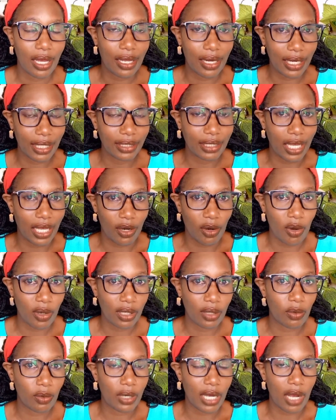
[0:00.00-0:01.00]
Later
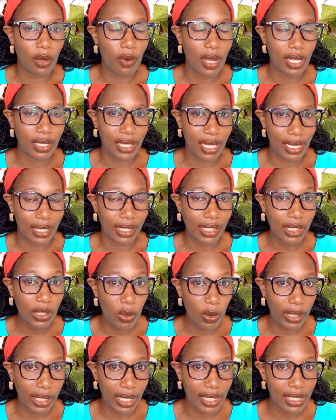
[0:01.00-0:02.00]
on, ukakua in a
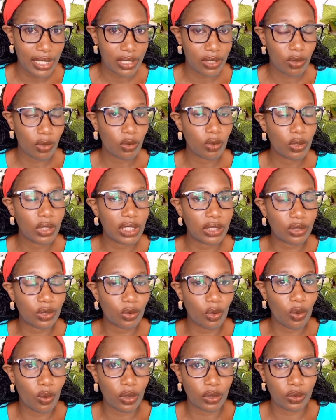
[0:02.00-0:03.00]
legal case, you wouldn't
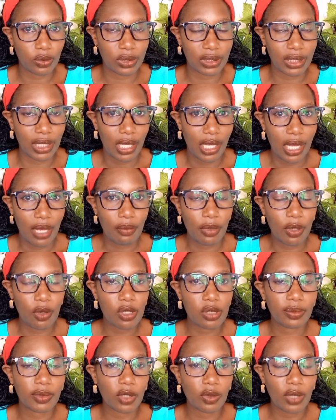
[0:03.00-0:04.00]
know what to say.
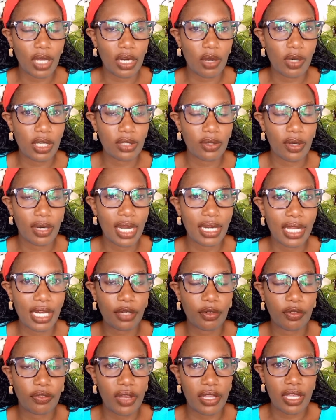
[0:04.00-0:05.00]
Because mtoto anaulizo, nani
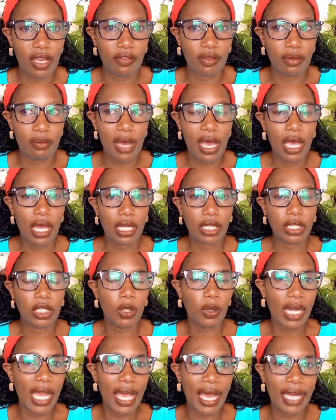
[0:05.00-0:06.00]
alikufanya vibaya?
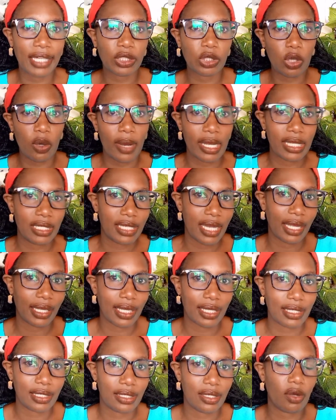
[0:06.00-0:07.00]
Ni ule anko wa
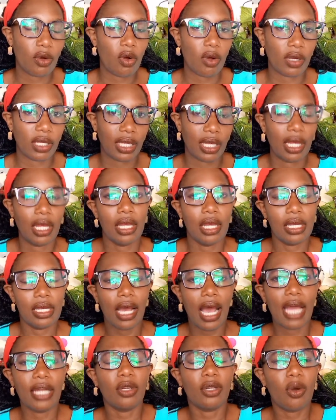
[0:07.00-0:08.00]
jacket, okay.
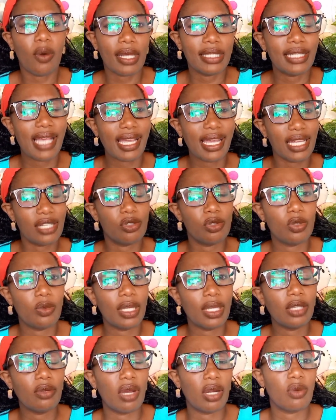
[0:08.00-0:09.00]
And kwa jacket, juni
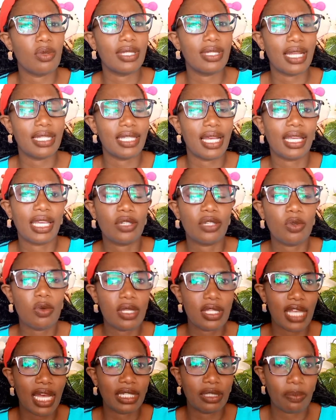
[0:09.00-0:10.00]
wengi wanauza jacket, who
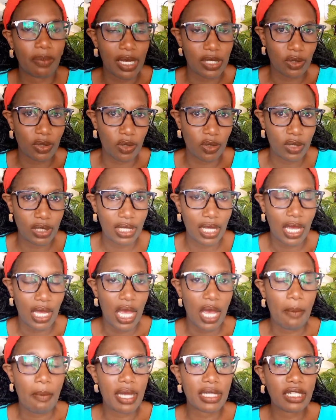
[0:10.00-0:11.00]
is that person, you see?
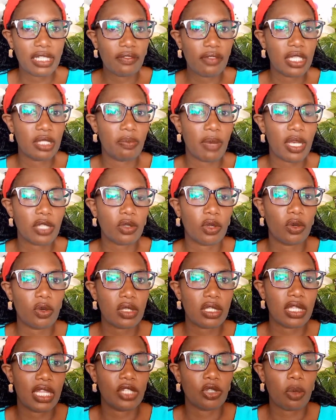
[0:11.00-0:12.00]
But if this person
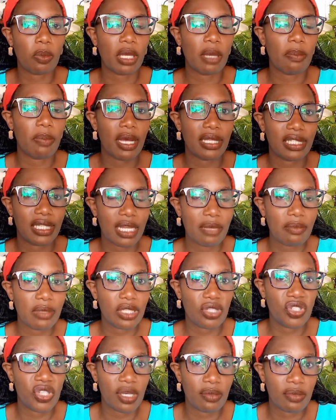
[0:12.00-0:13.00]
knows the shopkeeper's name
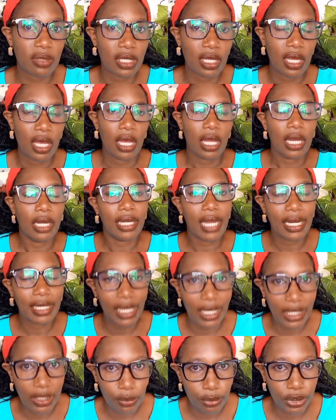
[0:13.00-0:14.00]
is James,
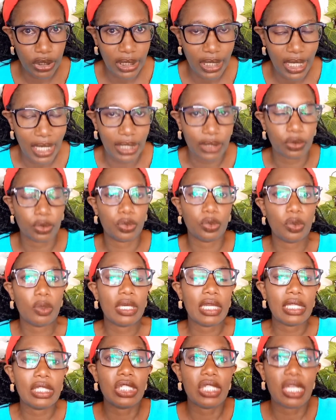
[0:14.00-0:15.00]
nani alikushika kasusu
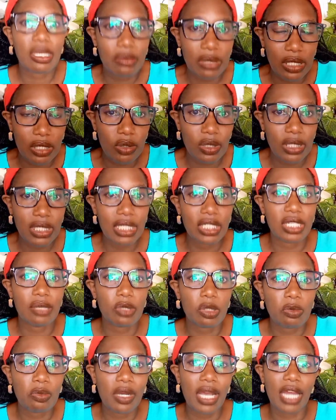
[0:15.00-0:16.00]
ni James. You see
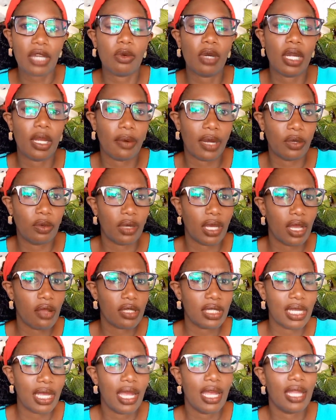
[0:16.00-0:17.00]
James Mugani ule waduka, you
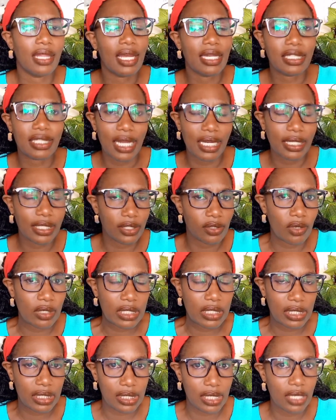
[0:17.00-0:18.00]
see? That child is
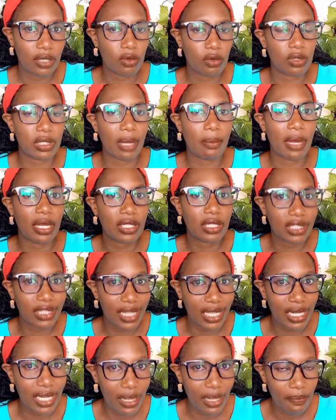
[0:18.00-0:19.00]
not insane kusema
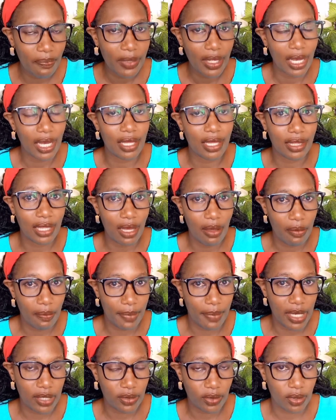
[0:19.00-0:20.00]
the name and the
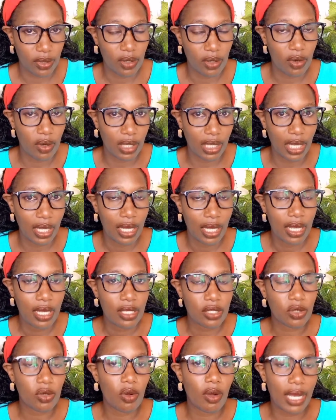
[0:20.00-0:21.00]
person, okay?
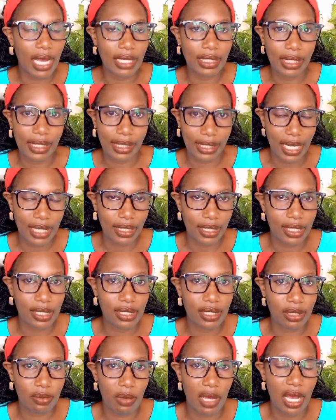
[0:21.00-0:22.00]
So kindly, kindly,
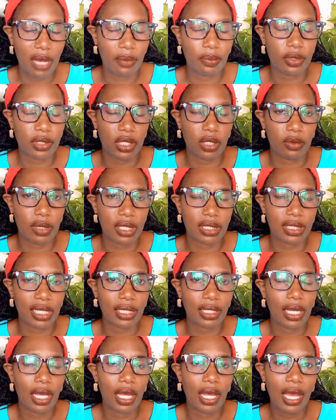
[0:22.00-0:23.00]
this is my humble request.
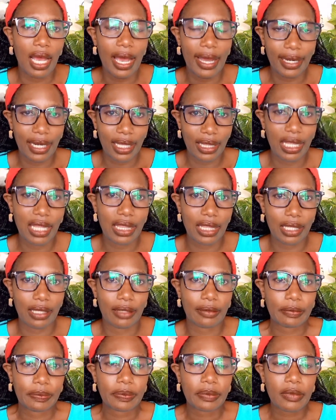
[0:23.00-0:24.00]
And another
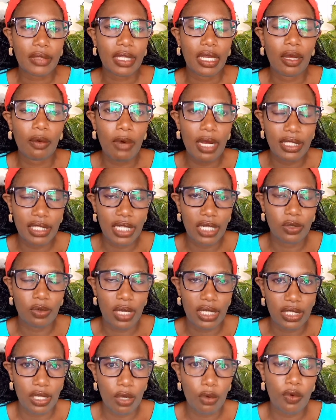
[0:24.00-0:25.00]
thing, wacha
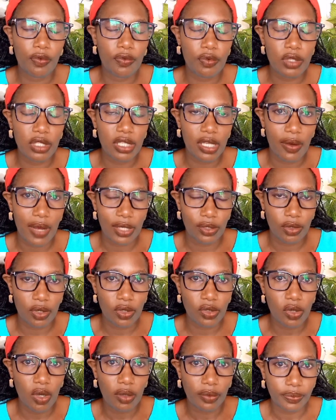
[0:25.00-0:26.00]
tuanze kufunza
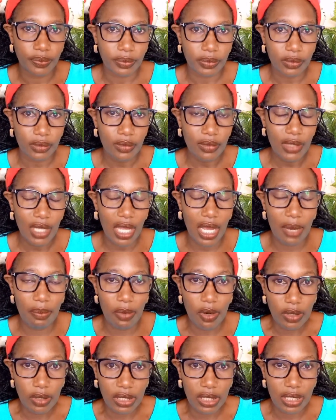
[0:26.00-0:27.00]
watoto
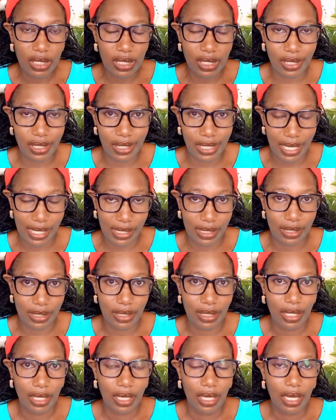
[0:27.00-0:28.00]
about
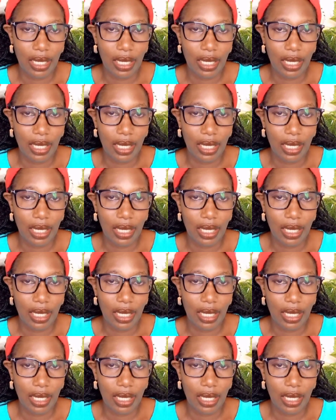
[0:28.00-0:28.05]
sex.